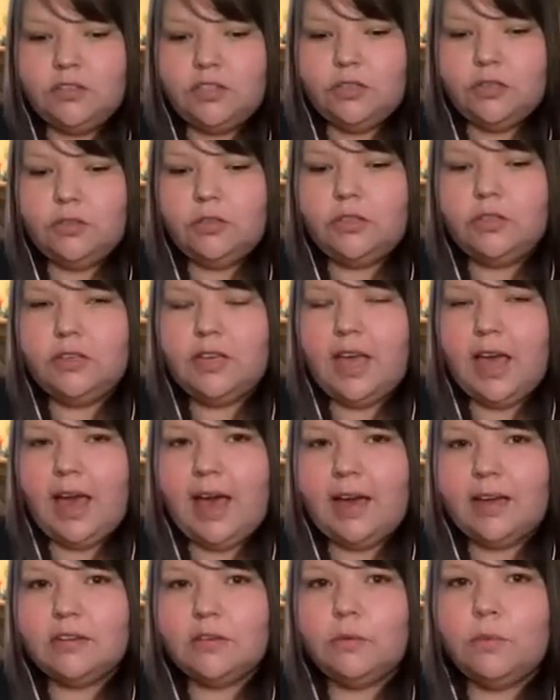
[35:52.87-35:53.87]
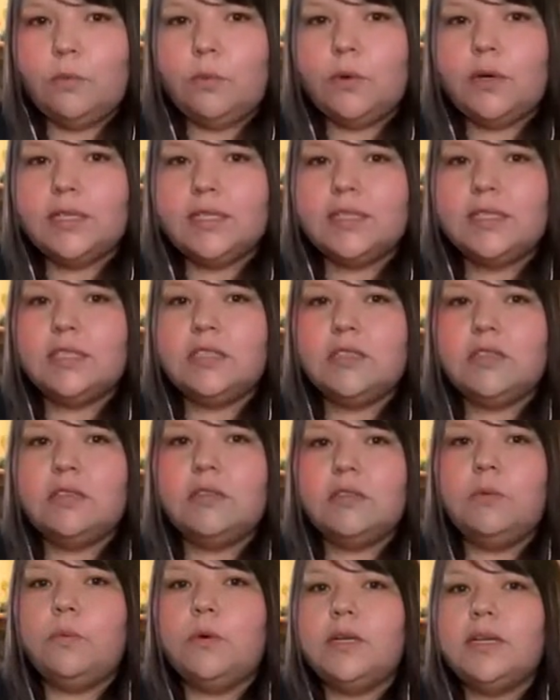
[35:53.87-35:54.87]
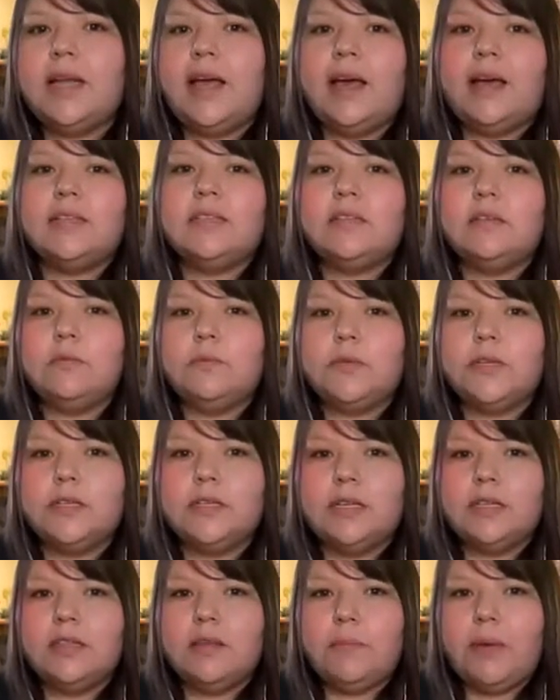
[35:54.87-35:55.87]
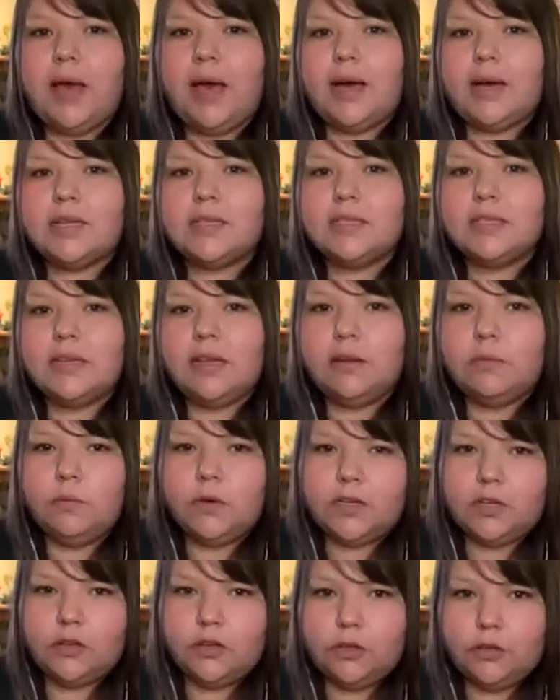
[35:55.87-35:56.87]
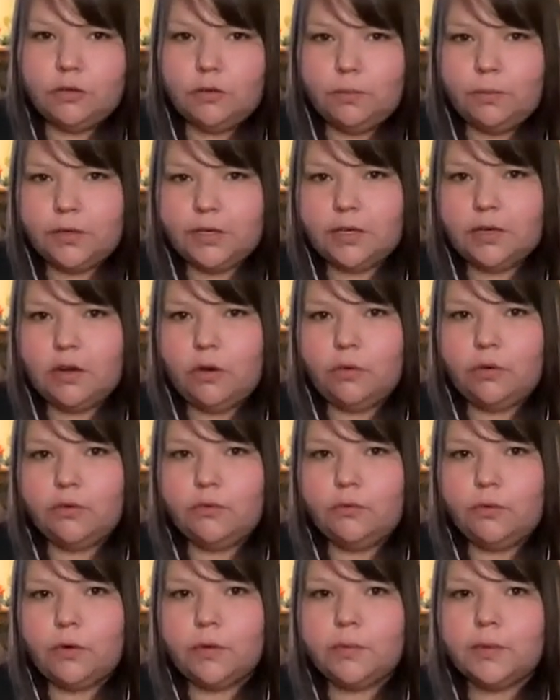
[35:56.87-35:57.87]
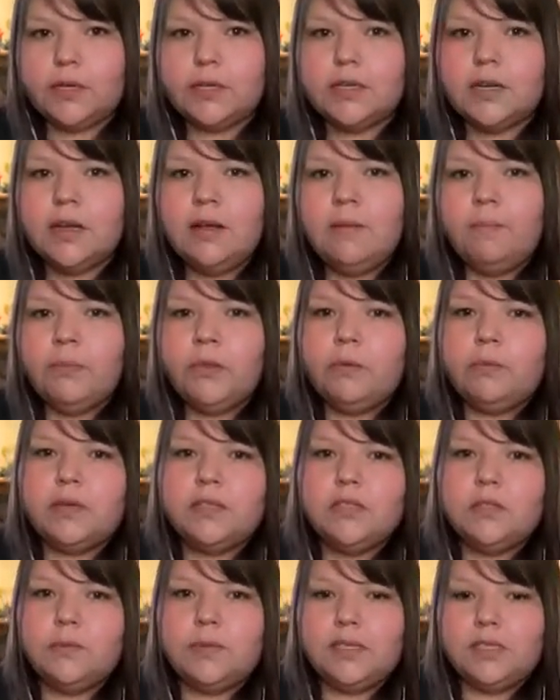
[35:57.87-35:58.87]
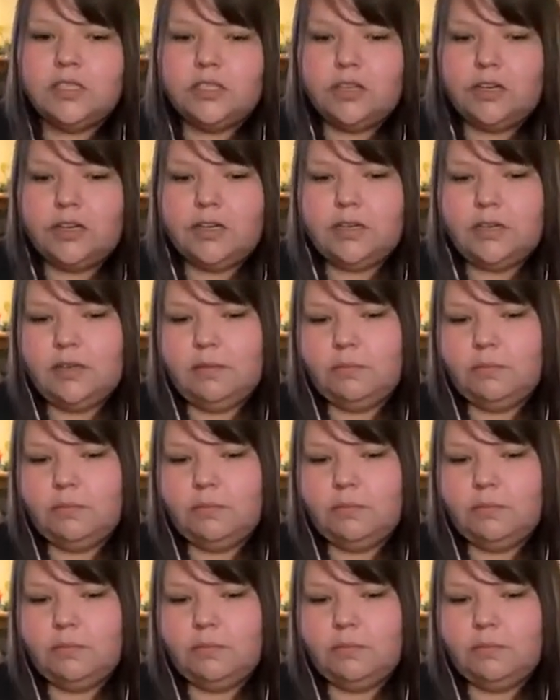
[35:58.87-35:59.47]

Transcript: to look at what what hasn't worked in the past and what could work going forward. Once we start